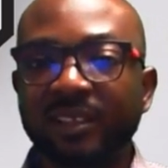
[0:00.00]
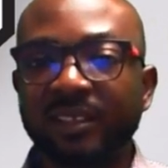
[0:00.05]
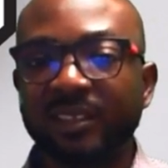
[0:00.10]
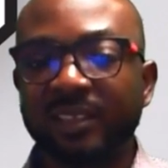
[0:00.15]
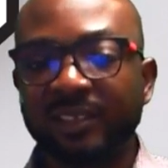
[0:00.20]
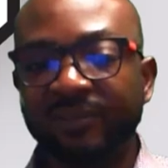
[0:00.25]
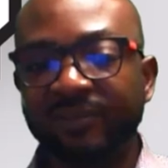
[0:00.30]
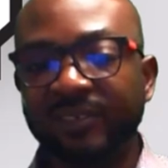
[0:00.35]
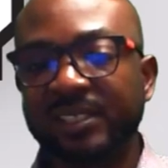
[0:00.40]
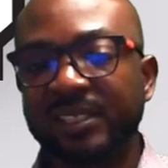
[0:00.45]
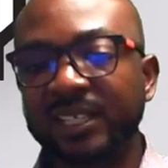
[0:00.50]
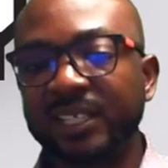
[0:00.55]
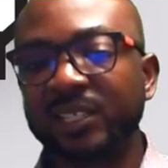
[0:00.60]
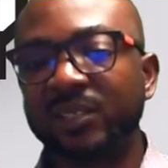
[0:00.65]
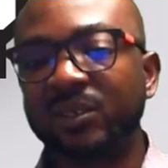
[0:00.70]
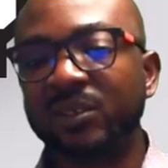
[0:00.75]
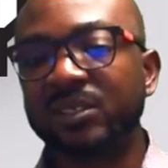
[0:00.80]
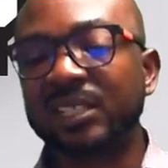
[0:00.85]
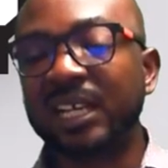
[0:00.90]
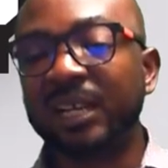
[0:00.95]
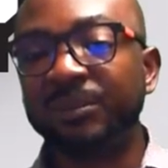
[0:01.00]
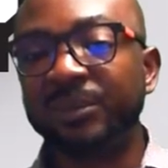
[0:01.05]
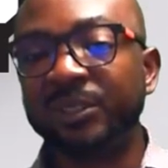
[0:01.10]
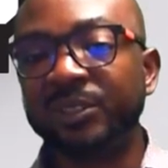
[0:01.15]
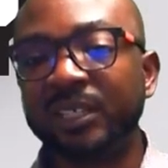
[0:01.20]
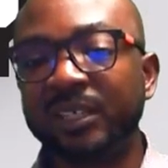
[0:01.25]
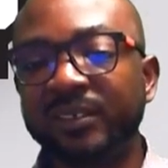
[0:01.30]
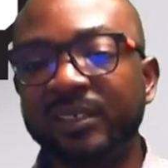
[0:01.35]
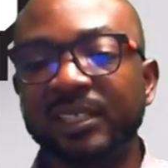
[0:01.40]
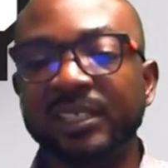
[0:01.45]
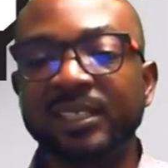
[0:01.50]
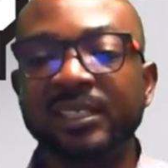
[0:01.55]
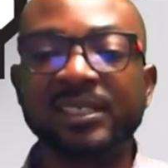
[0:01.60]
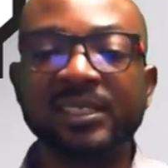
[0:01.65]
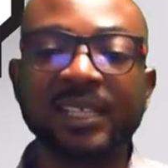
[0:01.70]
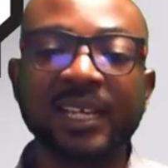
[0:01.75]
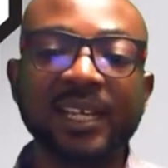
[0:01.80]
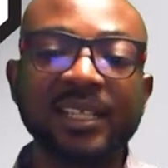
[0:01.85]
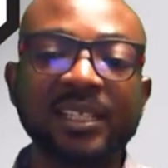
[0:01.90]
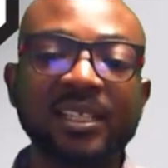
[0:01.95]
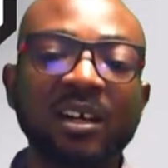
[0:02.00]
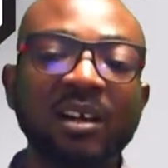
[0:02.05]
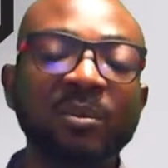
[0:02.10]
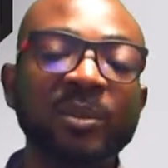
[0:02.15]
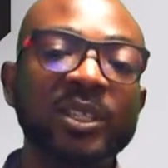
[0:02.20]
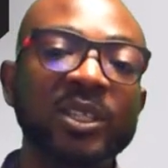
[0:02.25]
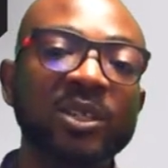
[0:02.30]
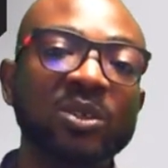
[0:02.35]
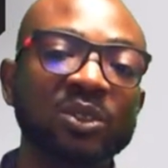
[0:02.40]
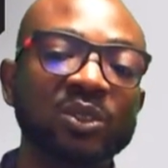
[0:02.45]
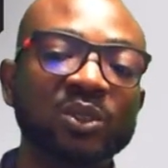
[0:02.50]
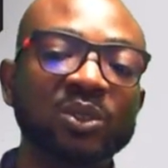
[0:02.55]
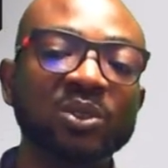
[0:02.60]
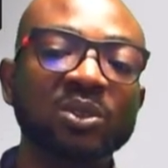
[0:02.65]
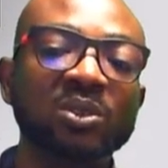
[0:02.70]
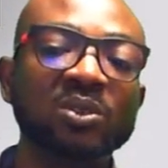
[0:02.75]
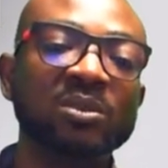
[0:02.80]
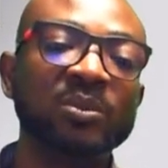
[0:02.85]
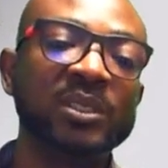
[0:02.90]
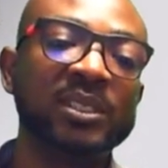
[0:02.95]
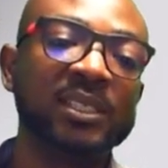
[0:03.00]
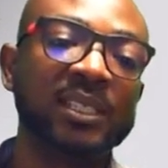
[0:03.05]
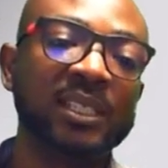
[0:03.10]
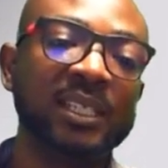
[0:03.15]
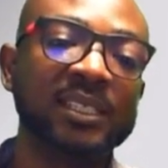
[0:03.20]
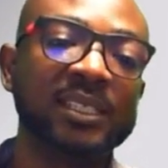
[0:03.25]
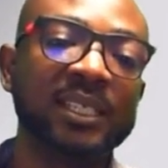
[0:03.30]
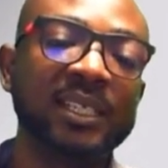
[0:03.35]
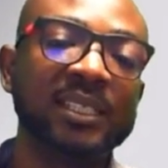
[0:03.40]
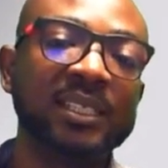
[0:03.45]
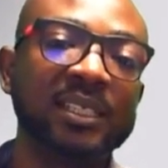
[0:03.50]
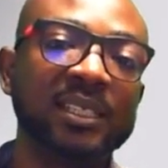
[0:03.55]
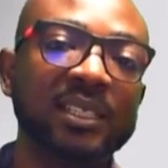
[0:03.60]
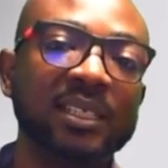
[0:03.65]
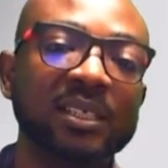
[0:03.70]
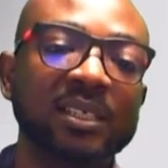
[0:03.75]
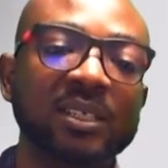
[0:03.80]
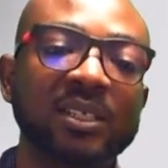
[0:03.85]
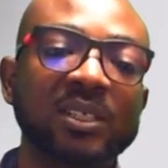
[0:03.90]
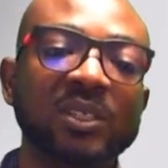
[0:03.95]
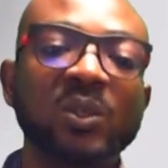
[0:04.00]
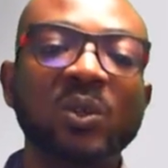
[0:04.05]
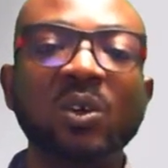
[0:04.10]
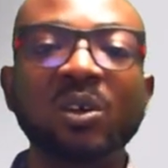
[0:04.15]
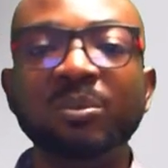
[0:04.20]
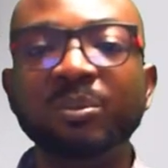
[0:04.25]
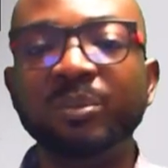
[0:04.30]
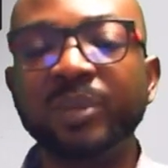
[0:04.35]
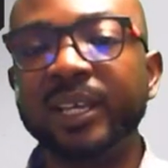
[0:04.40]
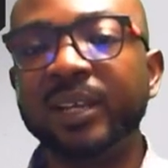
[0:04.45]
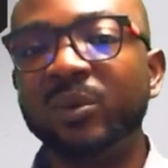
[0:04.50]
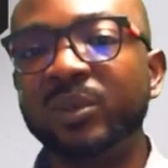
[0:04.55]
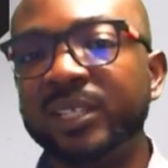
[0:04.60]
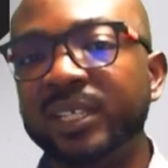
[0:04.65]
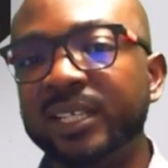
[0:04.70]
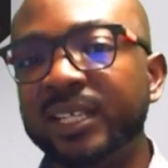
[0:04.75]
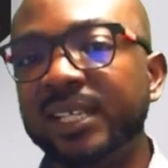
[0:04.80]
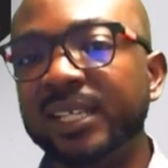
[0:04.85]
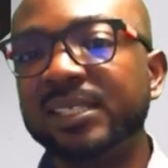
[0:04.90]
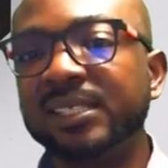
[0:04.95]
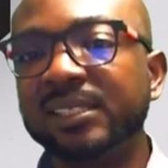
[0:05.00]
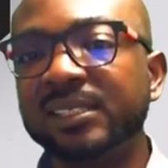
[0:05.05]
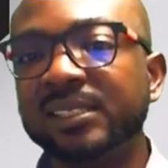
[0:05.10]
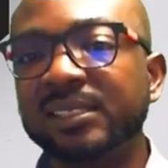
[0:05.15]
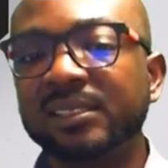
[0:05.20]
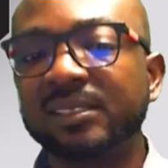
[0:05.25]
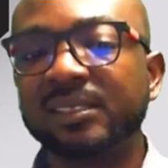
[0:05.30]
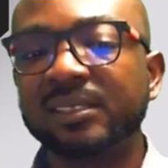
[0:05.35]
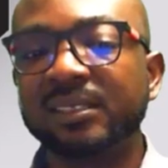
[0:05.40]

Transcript: The investigators arbitrarily decide how many controls will be selected to compare with the cases.